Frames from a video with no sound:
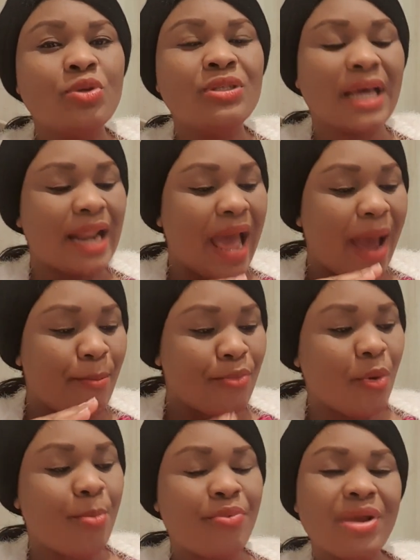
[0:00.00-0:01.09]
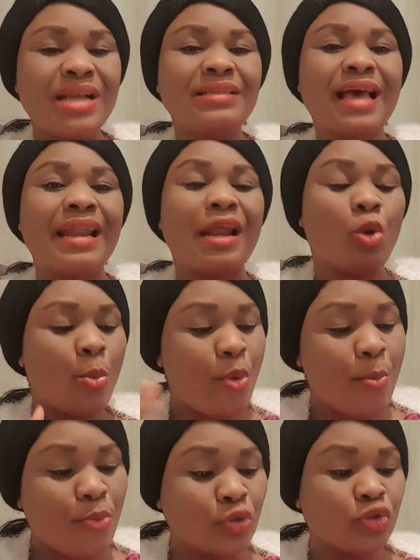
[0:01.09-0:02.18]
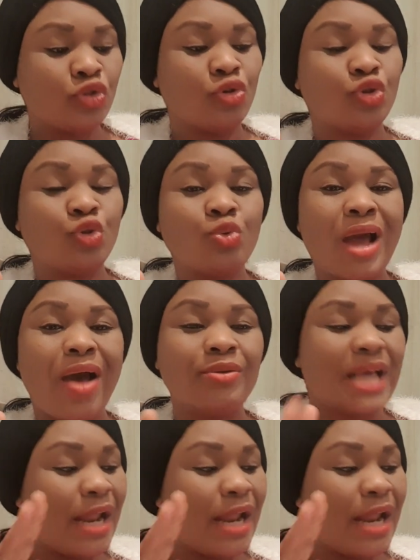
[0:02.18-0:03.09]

Use an appropriate and an open posture throughout,